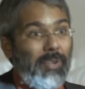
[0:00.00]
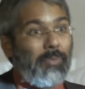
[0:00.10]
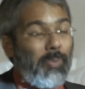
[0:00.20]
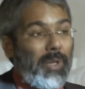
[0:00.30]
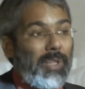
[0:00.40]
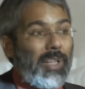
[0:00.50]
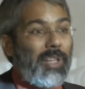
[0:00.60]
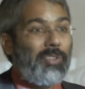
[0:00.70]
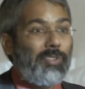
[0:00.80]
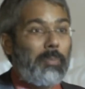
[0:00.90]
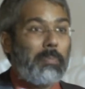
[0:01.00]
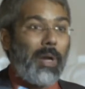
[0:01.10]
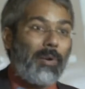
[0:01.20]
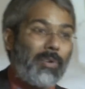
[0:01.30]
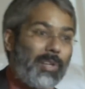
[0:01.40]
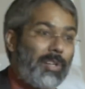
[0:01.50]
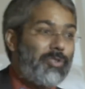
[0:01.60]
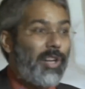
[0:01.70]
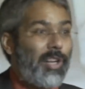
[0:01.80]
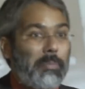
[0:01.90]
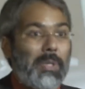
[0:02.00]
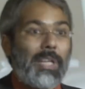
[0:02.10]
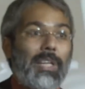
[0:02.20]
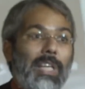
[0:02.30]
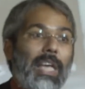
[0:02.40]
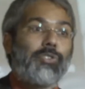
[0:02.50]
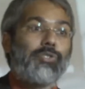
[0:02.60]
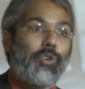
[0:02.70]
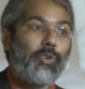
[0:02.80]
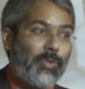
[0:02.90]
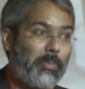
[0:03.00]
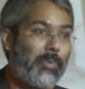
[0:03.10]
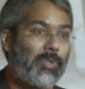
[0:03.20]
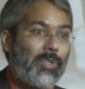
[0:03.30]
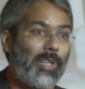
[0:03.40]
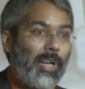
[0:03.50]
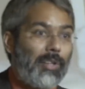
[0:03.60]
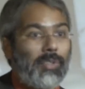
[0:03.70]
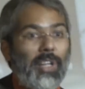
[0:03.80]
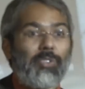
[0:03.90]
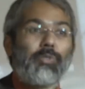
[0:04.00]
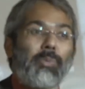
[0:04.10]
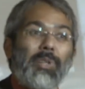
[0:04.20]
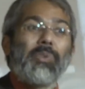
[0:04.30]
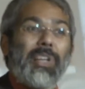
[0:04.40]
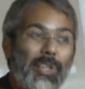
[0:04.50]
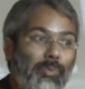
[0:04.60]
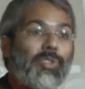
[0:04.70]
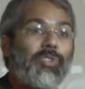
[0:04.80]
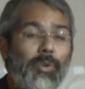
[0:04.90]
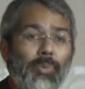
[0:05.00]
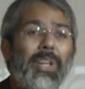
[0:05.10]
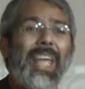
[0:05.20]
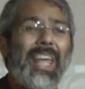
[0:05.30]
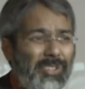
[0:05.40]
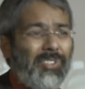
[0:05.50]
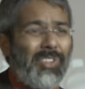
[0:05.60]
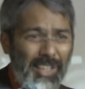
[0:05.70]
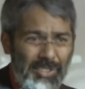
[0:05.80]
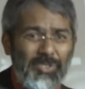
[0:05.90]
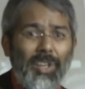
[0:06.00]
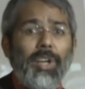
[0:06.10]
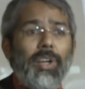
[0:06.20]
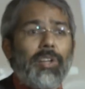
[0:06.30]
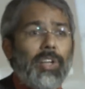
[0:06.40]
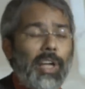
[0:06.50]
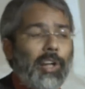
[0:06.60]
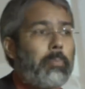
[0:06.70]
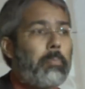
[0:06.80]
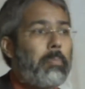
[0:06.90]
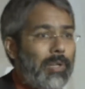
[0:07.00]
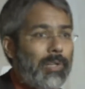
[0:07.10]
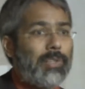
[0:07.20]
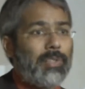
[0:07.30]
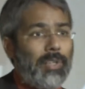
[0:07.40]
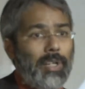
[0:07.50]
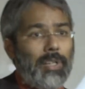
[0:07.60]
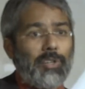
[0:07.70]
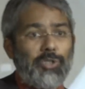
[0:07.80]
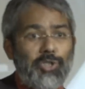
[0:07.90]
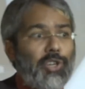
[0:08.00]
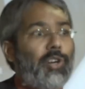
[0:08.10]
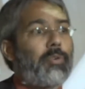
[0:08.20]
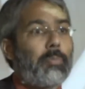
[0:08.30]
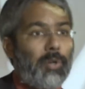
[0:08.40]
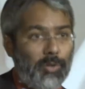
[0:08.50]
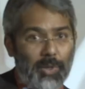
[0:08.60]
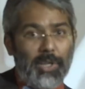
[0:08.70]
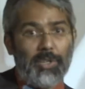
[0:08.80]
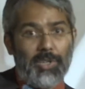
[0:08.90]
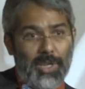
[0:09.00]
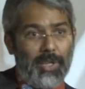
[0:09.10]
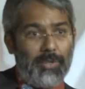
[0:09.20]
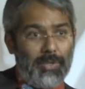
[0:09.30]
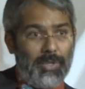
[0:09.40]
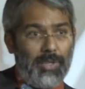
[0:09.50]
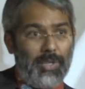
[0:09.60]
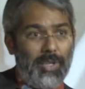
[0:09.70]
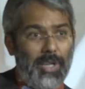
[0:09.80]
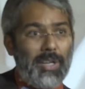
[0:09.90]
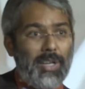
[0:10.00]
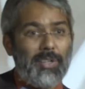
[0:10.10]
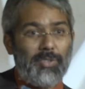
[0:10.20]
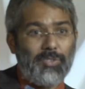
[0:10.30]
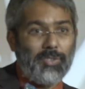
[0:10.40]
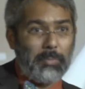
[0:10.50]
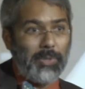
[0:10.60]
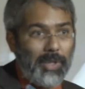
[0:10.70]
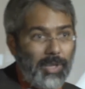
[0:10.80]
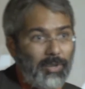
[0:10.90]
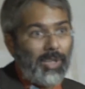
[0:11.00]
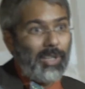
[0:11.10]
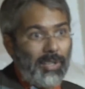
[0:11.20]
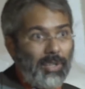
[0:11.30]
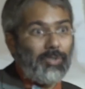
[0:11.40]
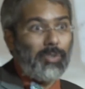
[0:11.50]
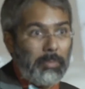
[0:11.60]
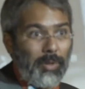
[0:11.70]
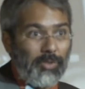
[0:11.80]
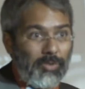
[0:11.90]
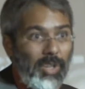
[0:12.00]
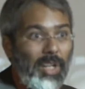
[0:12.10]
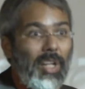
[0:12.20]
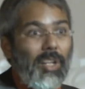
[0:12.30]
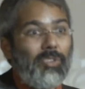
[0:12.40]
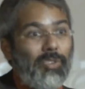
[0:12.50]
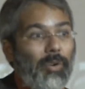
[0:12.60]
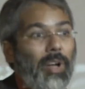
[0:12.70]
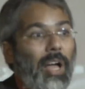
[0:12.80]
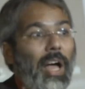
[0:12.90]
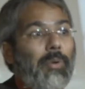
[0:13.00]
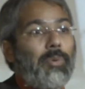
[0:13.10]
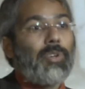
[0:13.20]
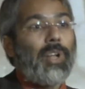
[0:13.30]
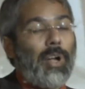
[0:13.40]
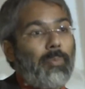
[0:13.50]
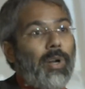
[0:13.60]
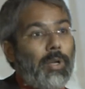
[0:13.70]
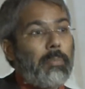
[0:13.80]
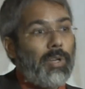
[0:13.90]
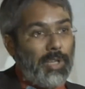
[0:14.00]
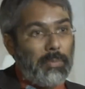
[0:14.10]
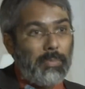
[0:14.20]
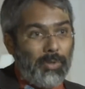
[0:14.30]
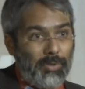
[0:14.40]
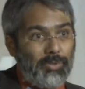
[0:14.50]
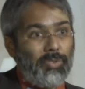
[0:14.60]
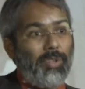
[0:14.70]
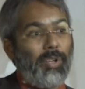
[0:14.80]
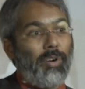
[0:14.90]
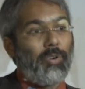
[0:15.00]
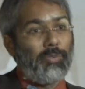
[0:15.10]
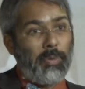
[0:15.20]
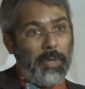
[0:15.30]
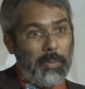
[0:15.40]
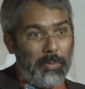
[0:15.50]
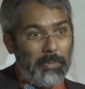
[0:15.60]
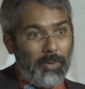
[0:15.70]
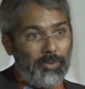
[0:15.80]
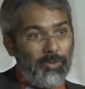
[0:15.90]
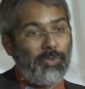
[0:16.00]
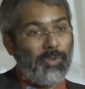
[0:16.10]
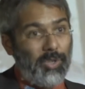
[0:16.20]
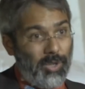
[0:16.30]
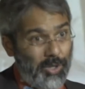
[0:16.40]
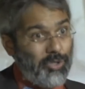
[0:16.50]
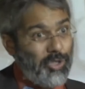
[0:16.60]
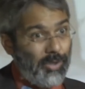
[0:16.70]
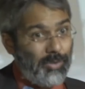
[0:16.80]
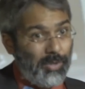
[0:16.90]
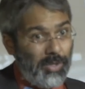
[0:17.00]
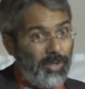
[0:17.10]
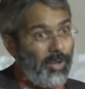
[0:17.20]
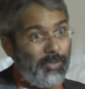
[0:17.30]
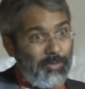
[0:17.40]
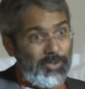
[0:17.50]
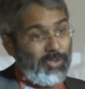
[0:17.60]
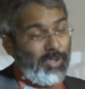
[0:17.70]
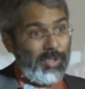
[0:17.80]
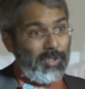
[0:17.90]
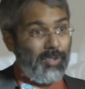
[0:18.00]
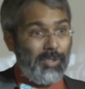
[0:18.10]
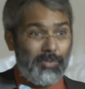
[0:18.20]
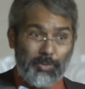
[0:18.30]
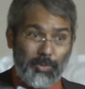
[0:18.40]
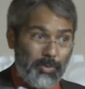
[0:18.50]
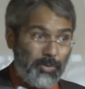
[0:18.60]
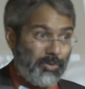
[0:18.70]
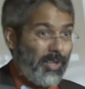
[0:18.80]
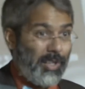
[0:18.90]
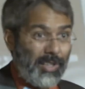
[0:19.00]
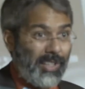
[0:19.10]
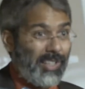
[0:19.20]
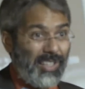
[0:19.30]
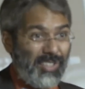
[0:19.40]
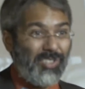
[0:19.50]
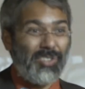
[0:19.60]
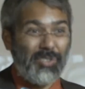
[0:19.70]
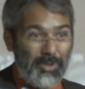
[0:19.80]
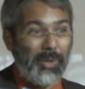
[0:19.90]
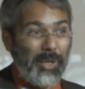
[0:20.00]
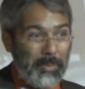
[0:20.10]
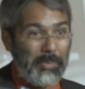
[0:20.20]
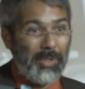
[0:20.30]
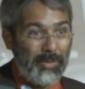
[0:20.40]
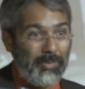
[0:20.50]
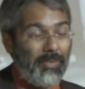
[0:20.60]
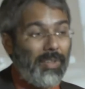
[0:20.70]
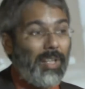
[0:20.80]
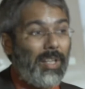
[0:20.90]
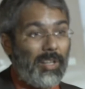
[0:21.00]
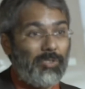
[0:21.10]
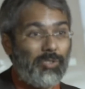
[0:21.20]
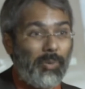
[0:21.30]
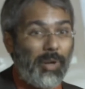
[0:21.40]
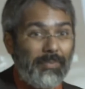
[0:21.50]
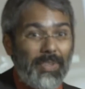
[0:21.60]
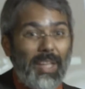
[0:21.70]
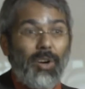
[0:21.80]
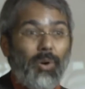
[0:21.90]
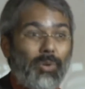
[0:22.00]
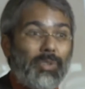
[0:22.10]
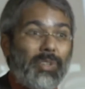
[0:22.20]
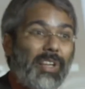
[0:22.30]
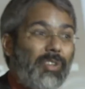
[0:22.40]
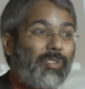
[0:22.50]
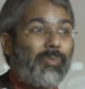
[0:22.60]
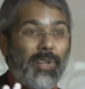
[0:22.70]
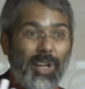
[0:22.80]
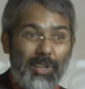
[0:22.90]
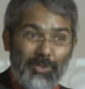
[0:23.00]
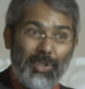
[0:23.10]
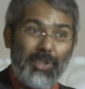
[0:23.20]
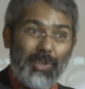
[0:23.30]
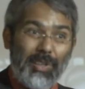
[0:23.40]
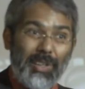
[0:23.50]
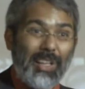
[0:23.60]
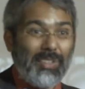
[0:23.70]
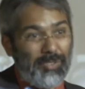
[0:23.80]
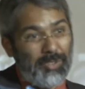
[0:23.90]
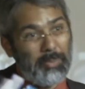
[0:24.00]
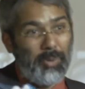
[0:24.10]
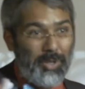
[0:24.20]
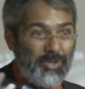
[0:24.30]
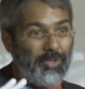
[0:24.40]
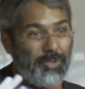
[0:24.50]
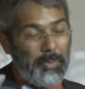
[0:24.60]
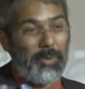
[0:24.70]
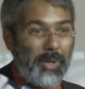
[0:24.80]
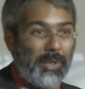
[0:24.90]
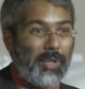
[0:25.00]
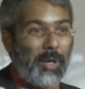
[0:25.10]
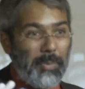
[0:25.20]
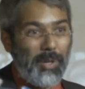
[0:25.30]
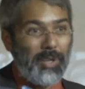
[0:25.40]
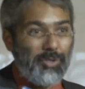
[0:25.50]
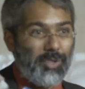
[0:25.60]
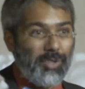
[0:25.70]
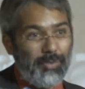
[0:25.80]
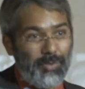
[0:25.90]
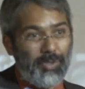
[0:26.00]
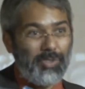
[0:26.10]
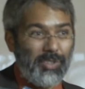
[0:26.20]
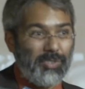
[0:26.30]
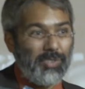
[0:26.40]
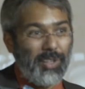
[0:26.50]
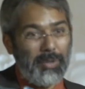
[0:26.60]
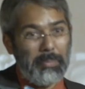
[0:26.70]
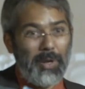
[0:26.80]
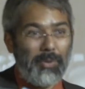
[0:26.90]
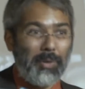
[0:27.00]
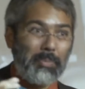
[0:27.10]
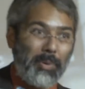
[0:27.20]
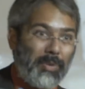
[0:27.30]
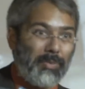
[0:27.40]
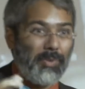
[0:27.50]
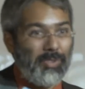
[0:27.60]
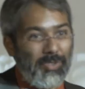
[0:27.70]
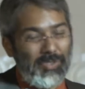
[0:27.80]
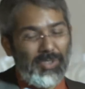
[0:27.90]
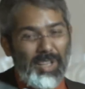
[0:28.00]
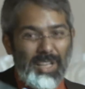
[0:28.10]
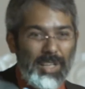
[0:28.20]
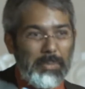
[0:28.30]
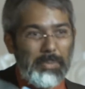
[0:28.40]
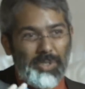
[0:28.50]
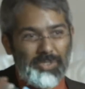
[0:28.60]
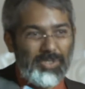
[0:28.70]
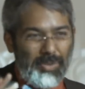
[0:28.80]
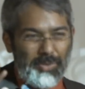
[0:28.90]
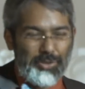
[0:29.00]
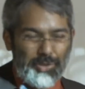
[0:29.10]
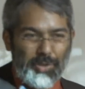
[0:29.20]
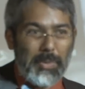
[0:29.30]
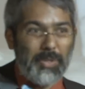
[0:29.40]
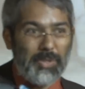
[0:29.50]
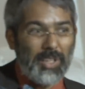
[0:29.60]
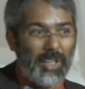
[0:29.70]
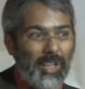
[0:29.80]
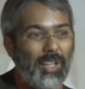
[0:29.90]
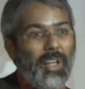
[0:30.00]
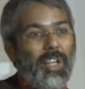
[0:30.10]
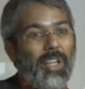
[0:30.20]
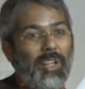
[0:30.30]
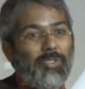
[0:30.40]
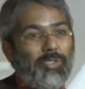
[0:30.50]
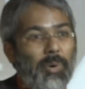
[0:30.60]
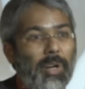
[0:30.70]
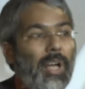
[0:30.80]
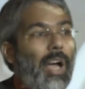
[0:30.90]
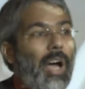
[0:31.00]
What we need is the parent and child being engaged over the book together, and that's what we do like in Reach Out and Read and other things to help build that shared book reading together and not just simply, here kid, here's some books. So I would not recommend ebooks over paper books for young children. All of this work was done in kids under 3, I believe, and so on. Older kids, we're not as clear on that. There's some questions about reading comprehension differences that are better in print versus ebooks, not real sure about that yet, and so on.